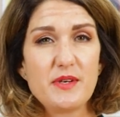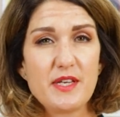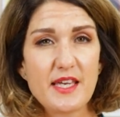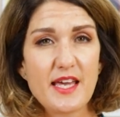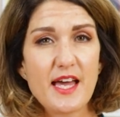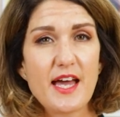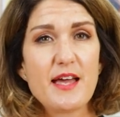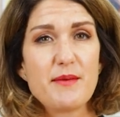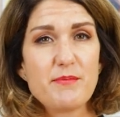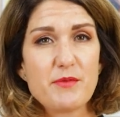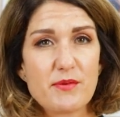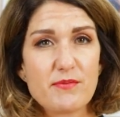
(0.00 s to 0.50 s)
it
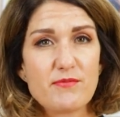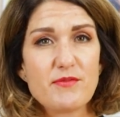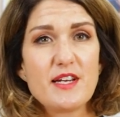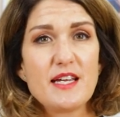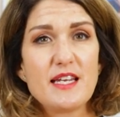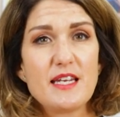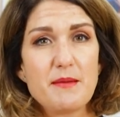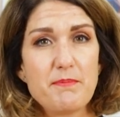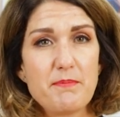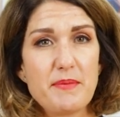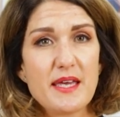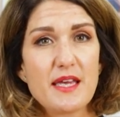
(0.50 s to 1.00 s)
came up
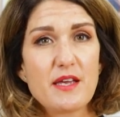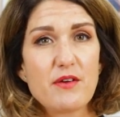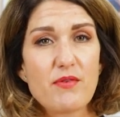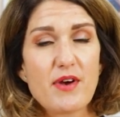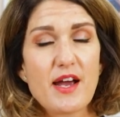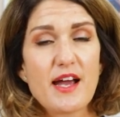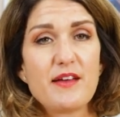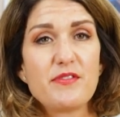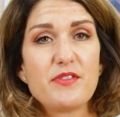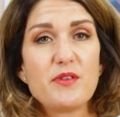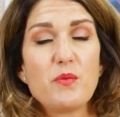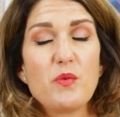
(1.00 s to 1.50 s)
really big
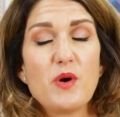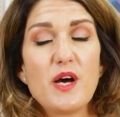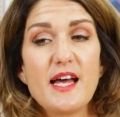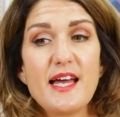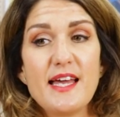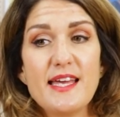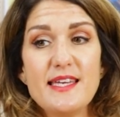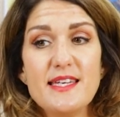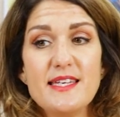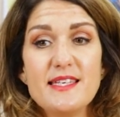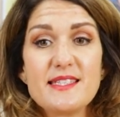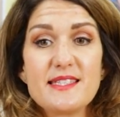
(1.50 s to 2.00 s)
around the
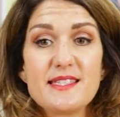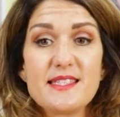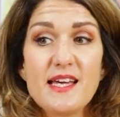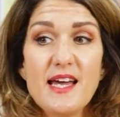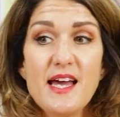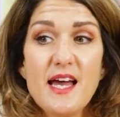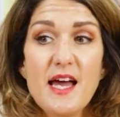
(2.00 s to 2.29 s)
waist.